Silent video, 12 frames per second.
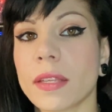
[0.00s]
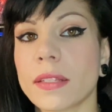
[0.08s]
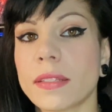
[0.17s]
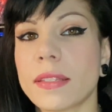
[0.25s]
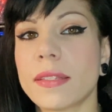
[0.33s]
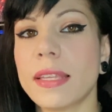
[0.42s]

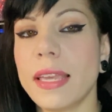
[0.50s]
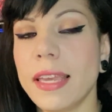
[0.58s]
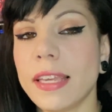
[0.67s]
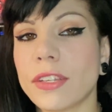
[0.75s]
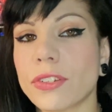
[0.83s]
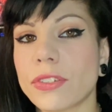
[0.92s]

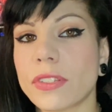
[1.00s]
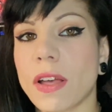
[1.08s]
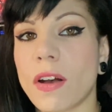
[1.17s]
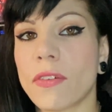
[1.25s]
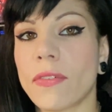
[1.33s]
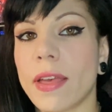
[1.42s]
Seeing
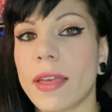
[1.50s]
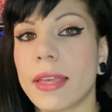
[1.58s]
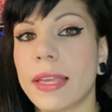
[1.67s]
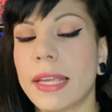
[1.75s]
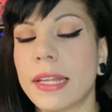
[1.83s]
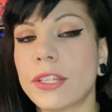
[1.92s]
yourself
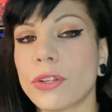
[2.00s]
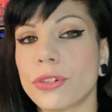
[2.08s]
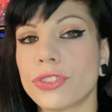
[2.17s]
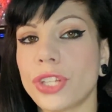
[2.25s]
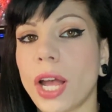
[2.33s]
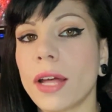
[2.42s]
in your
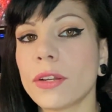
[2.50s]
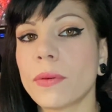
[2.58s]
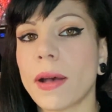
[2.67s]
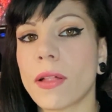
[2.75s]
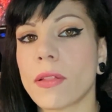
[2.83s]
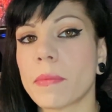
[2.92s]
shadow
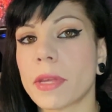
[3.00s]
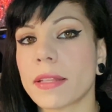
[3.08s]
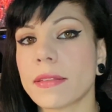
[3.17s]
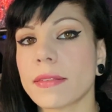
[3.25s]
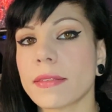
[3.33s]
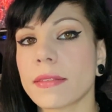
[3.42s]

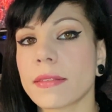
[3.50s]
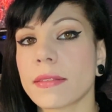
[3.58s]
elements